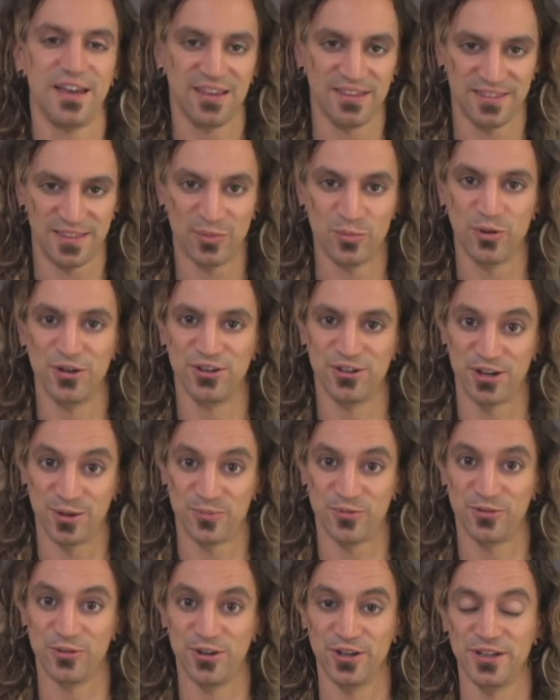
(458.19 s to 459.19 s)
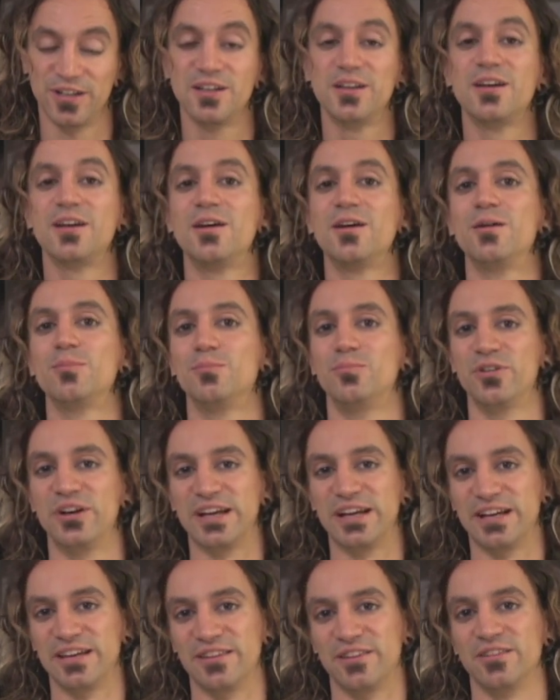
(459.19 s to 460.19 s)
And then when you're up for it,
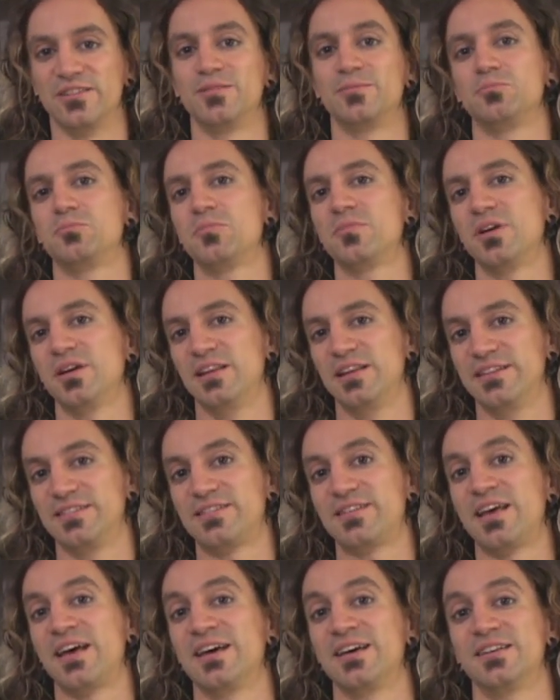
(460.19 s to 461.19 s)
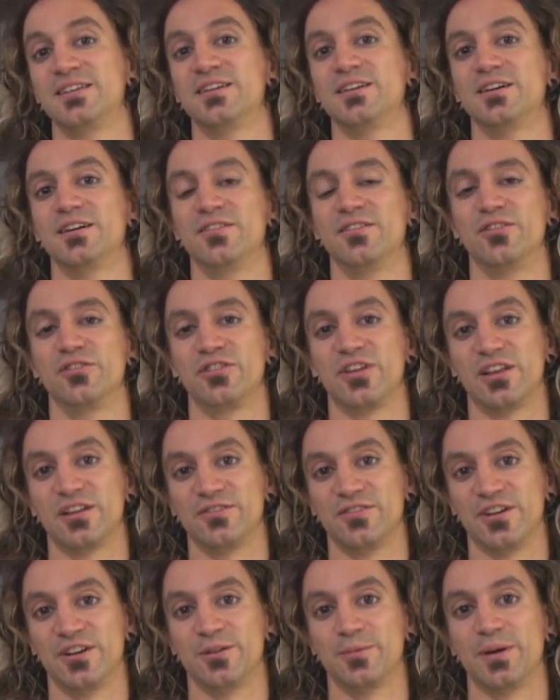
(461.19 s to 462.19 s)
bring in at least 10 of those
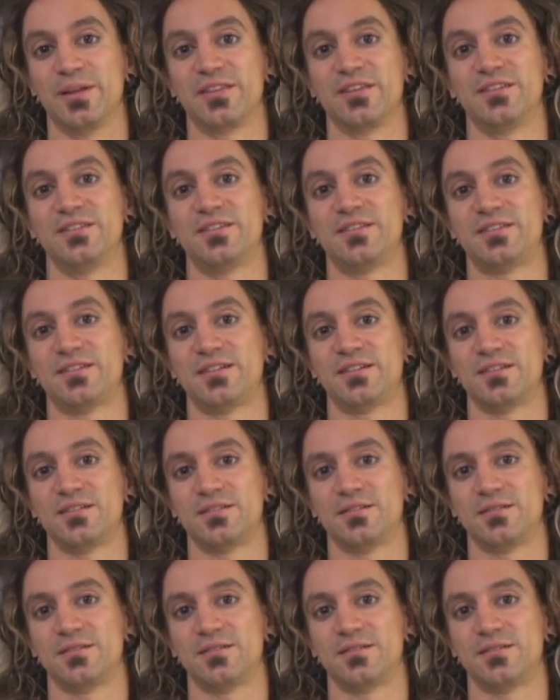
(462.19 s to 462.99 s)
elevator methods.